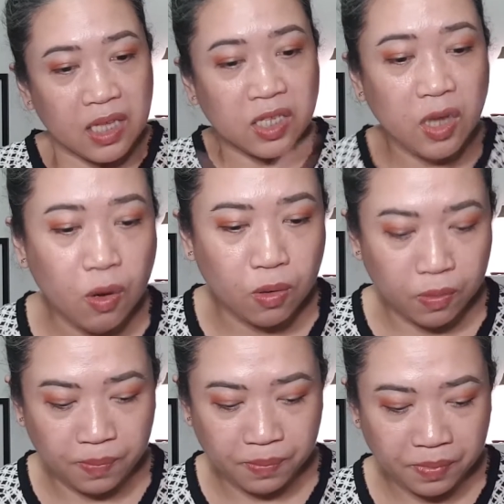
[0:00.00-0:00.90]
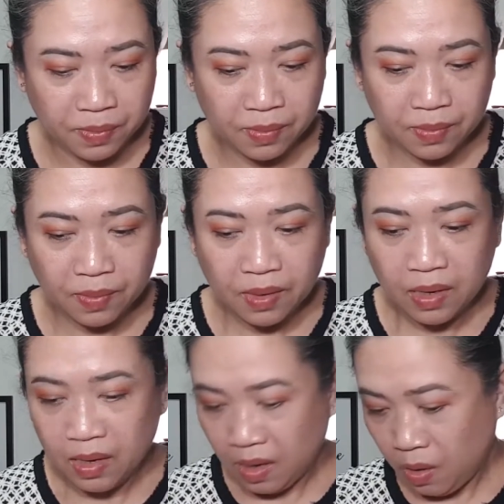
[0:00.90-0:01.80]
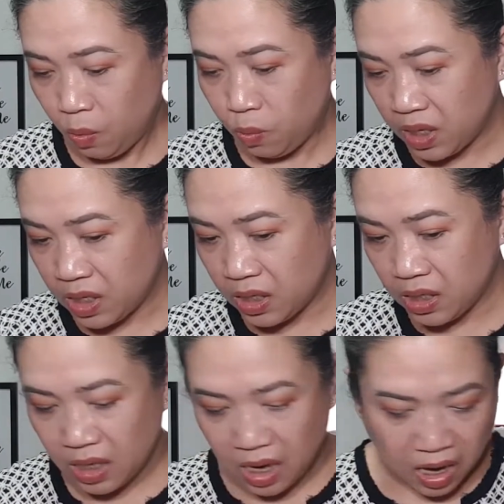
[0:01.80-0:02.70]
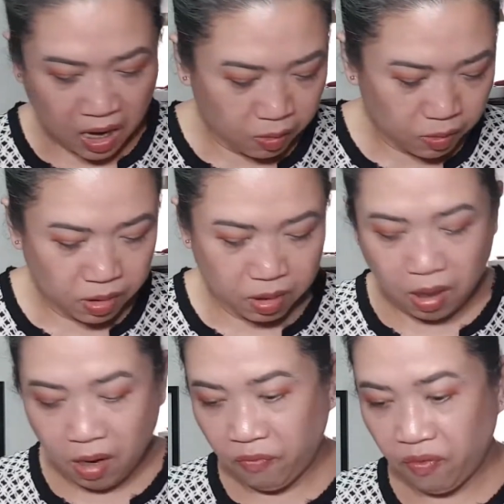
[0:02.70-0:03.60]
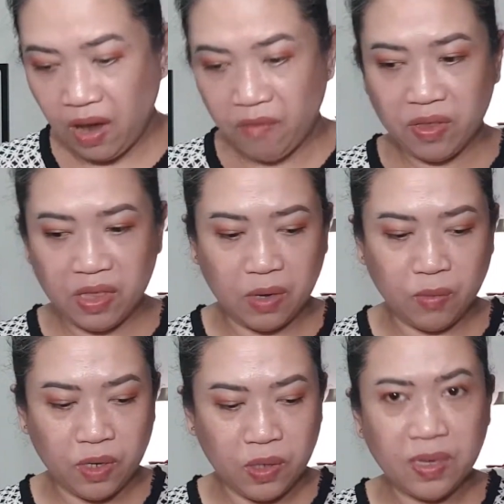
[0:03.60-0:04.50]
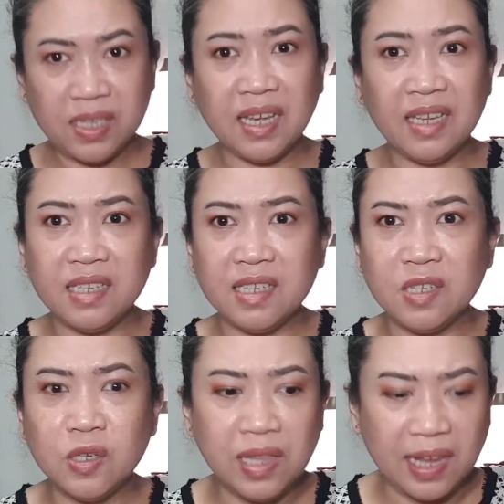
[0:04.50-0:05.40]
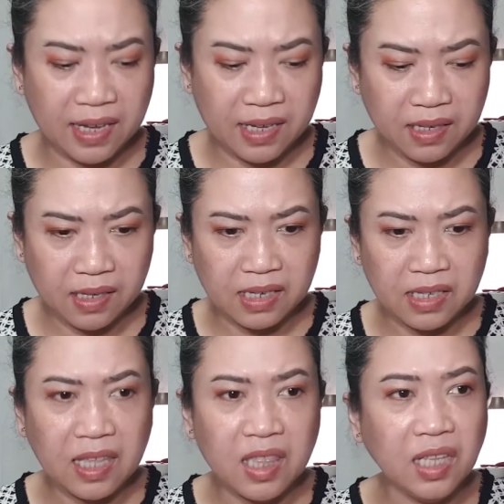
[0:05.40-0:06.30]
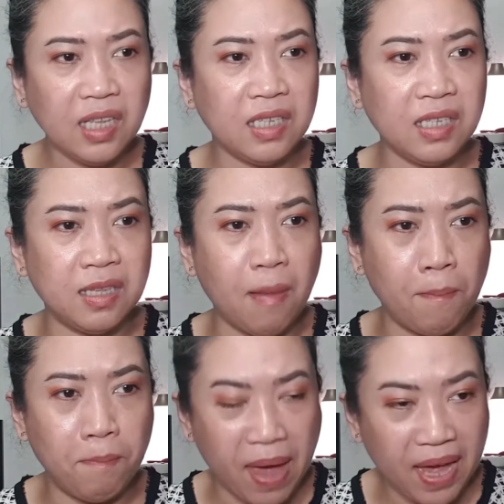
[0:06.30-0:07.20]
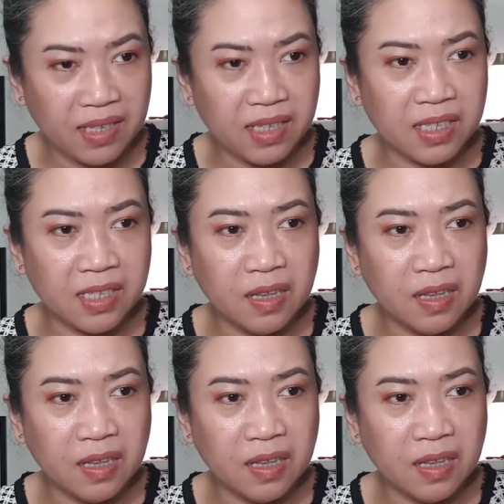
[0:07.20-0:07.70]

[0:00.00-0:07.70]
So, which out of everything were you excited? Did you like this? I think this is the best